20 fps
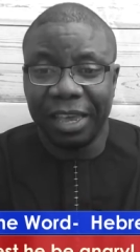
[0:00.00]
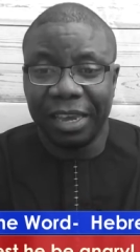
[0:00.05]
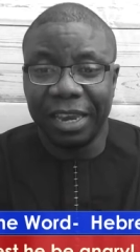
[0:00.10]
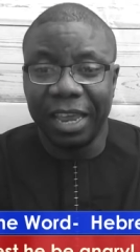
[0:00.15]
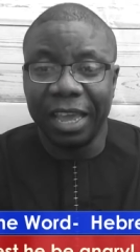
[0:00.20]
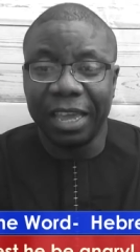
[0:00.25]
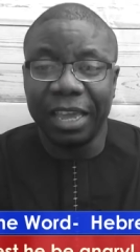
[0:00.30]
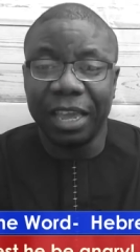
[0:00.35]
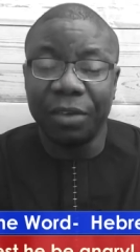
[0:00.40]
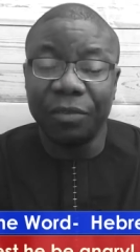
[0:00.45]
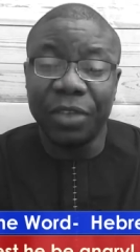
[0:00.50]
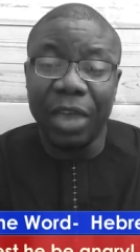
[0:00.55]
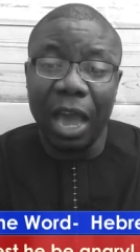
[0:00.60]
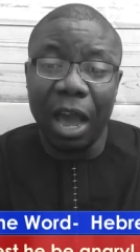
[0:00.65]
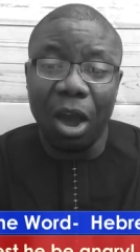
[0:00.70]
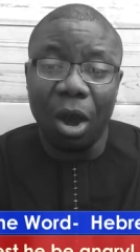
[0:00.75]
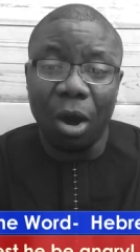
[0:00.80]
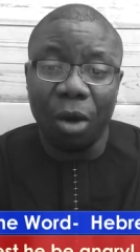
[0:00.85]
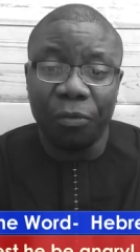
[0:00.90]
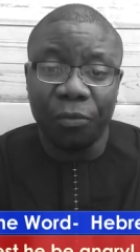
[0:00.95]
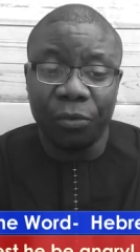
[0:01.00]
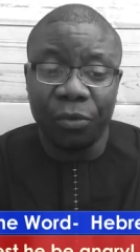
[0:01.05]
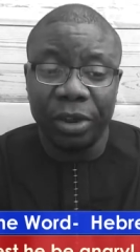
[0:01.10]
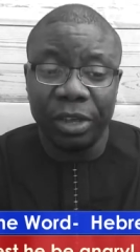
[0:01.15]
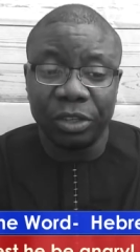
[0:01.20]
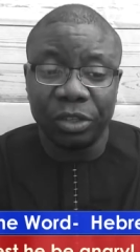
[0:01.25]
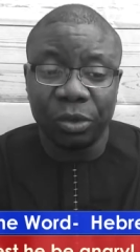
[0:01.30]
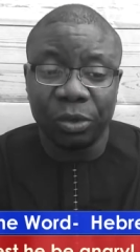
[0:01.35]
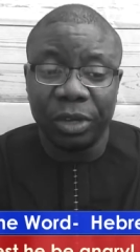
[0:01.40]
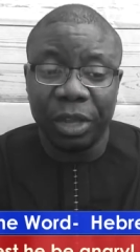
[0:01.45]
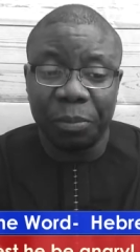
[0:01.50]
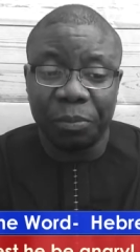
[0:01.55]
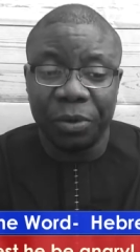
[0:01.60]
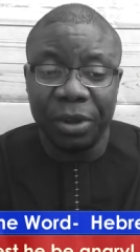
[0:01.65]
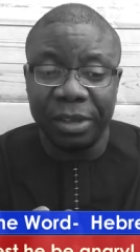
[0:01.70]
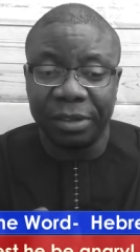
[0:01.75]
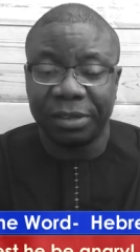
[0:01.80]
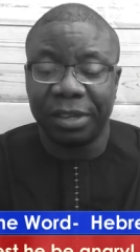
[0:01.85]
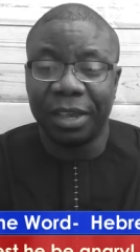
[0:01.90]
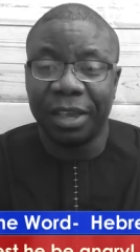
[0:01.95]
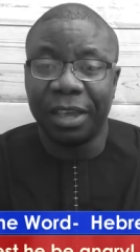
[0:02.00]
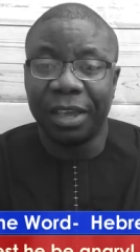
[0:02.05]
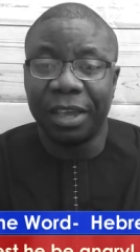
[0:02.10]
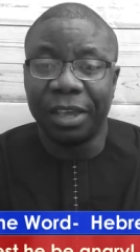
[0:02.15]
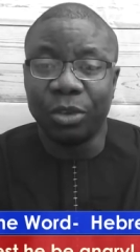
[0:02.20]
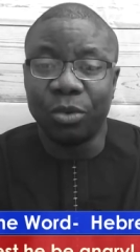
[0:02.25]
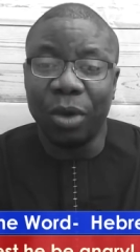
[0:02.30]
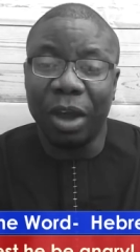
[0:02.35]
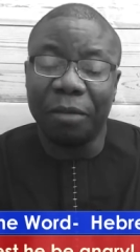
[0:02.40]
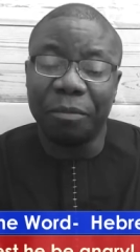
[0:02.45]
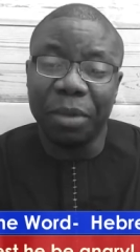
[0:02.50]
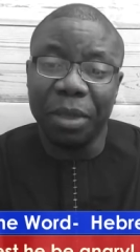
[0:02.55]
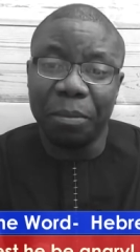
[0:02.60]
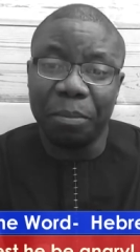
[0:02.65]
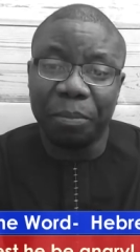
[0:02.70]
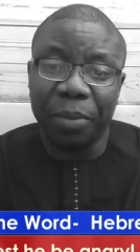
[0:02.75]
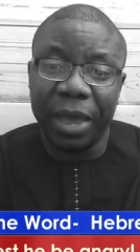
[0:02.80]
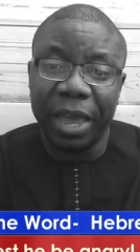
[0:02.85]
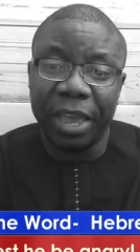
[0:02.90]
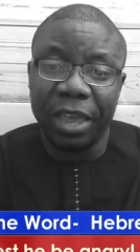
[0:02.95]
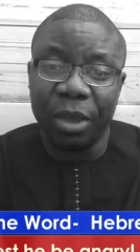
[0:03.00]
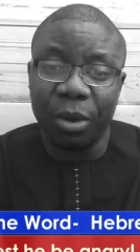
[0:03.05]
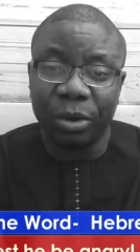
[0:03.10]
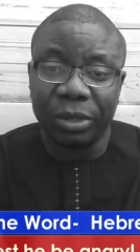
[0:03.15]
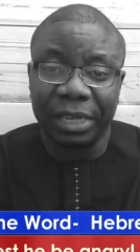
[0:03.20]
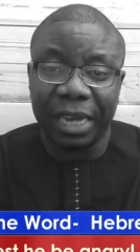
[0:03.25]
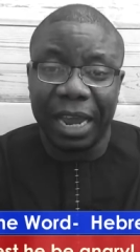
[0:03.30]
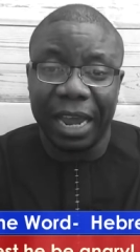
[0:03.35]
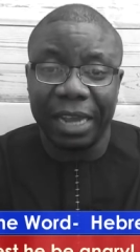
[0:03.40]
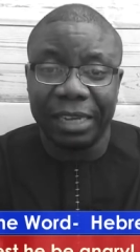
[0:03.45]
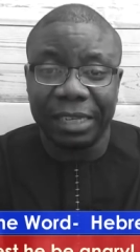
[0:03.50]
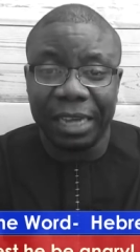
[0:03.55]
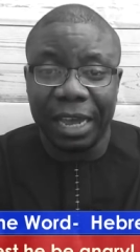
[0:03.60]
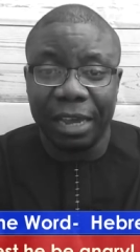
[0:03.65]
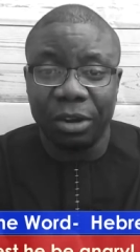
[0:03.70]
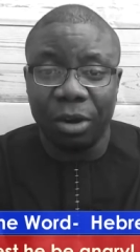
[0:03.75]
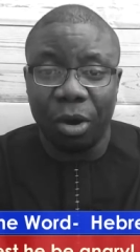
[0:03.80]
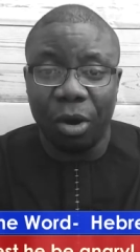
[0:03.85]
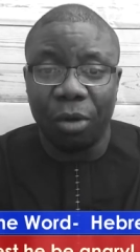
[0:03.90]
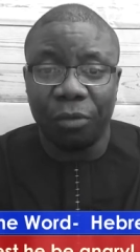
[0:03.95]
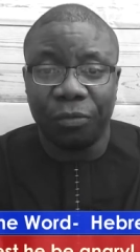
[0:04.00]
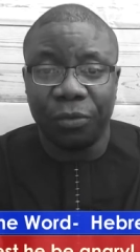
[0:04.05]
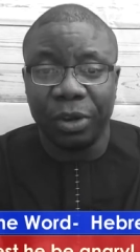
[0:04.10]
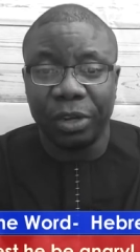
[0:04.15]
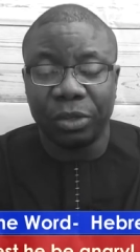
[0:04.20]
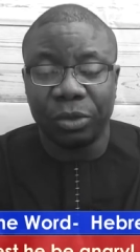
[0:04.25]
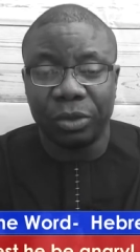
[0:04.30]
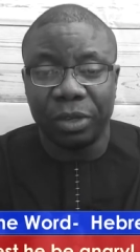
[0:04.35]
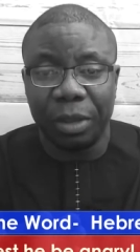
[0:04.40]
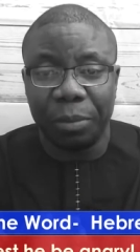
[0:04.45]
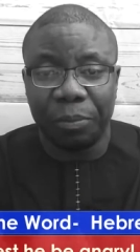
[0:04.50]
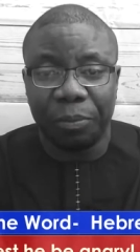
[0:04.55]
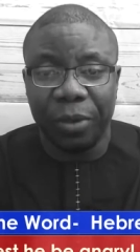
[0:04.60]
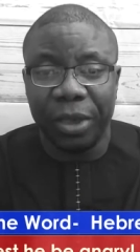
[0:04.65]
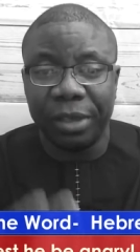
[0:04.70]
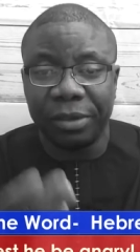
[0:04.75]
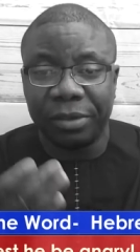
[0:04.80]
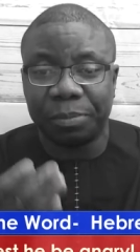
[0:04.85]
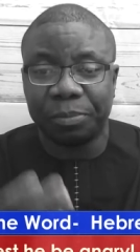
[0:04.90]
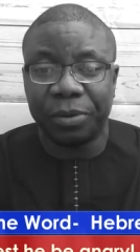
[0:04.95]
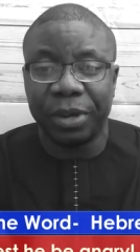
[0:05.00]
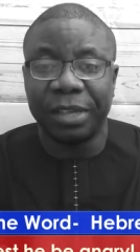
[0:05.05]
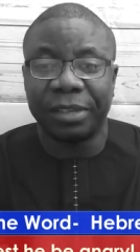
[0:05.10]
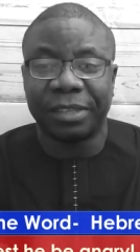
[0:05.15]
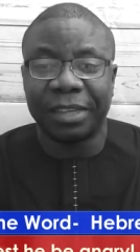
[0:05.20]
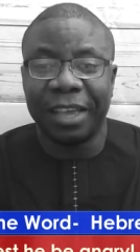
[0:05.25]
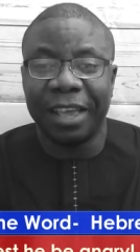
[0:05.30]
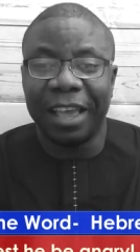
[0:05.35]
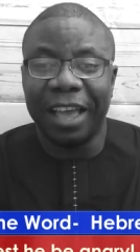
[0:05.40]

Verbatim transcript: They give their offerings to the priest. You have been paying your tithes and offering to the priest. Priest,